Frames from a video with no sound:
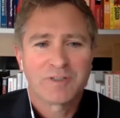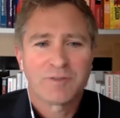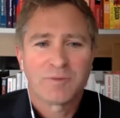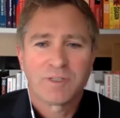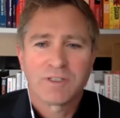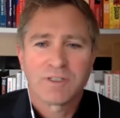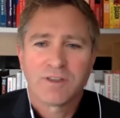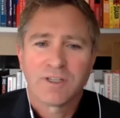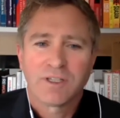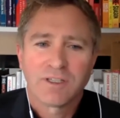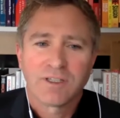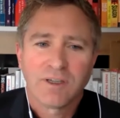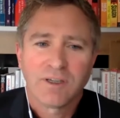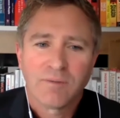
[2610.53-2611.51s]
I
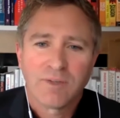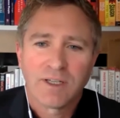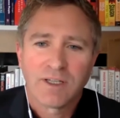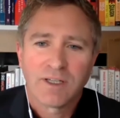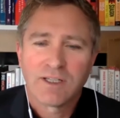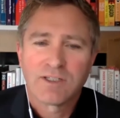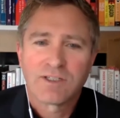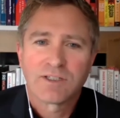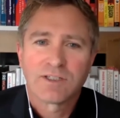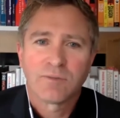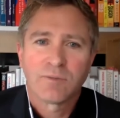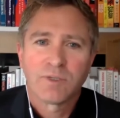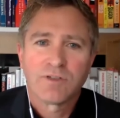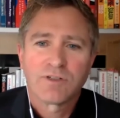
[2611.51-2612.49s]
think at least
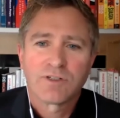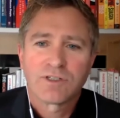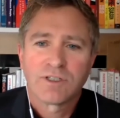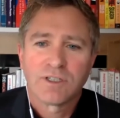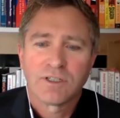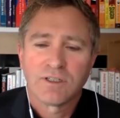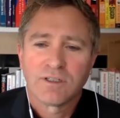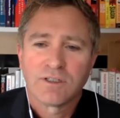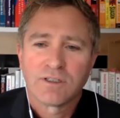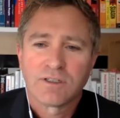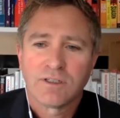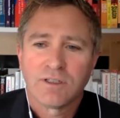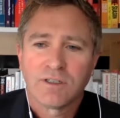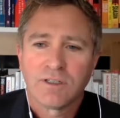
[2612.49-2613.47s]
it'd be interesting
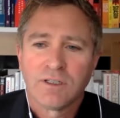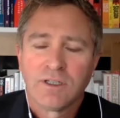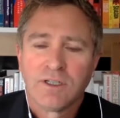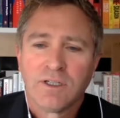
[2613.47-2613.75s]
to